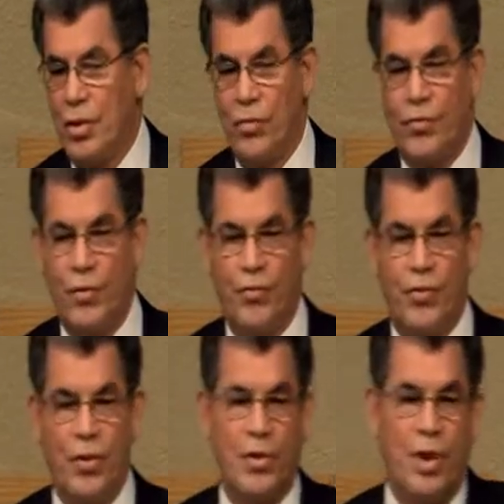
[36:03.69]
So from
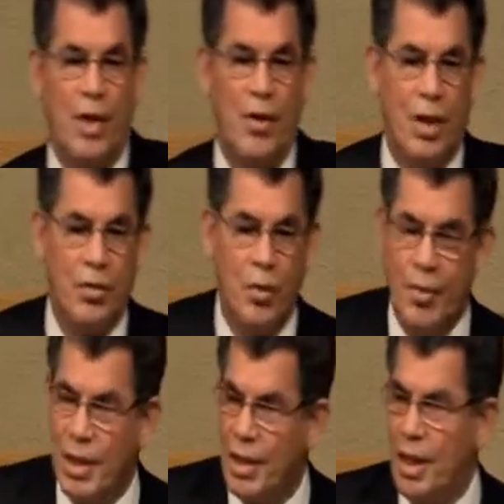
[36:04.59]
fruitarians, we
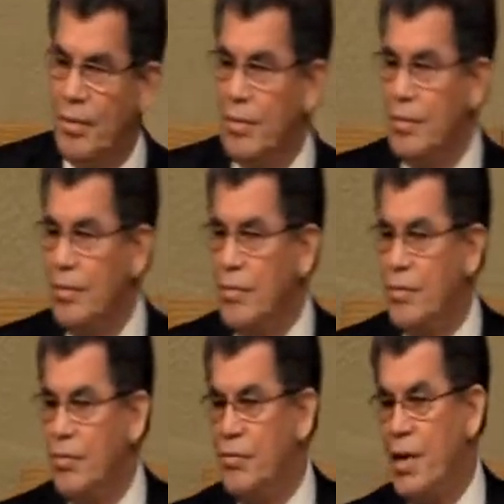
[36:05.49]
become
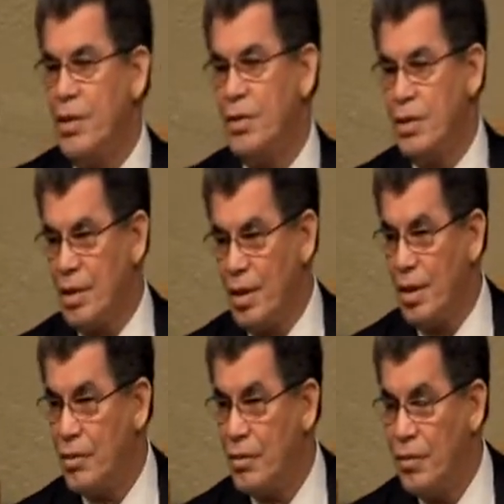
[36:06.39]

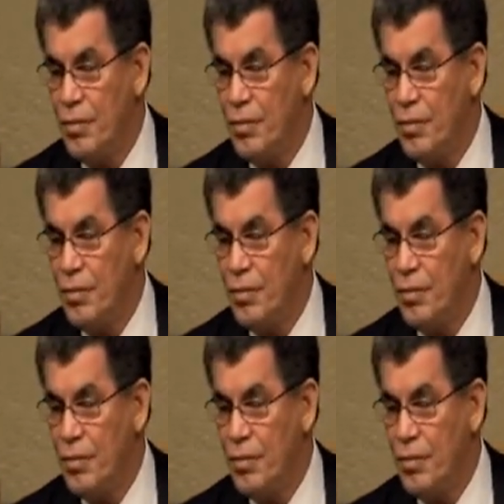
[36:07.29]
vegetarians.